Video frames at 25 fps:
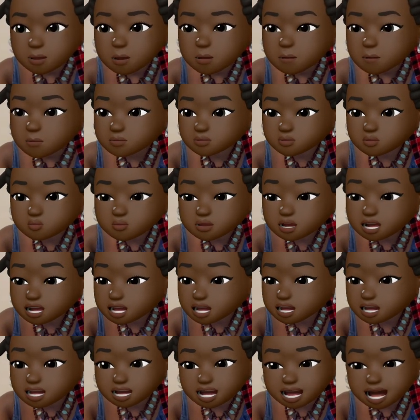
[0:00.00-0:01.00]
But you can
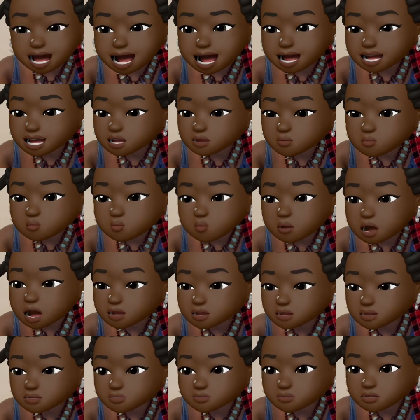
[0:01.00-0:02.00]
click any one
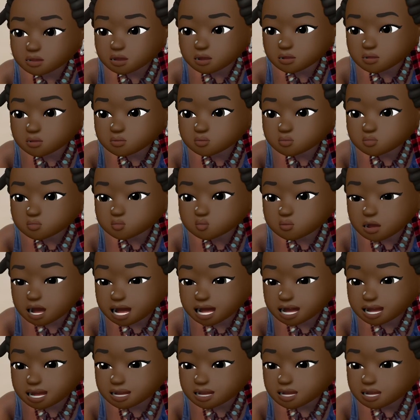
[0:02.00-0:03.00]
of those,
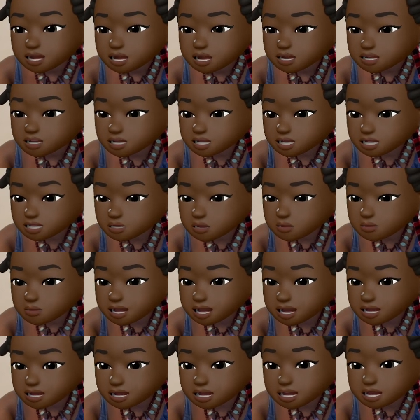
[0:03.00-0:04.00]
right? Let's go
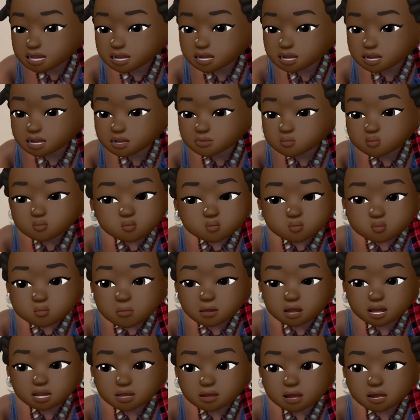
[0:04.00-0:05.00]
ahead and click one
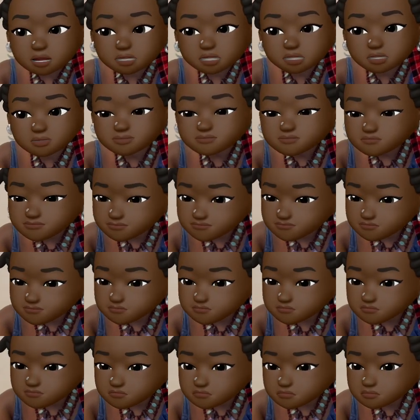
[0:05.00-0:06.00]
of these.
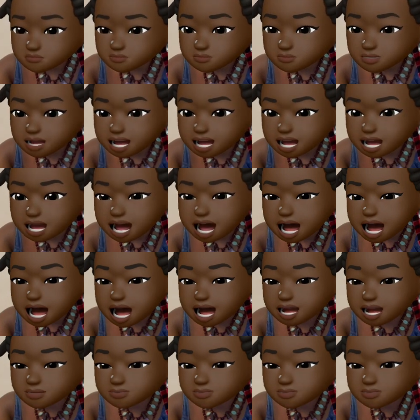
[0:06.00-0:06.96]
And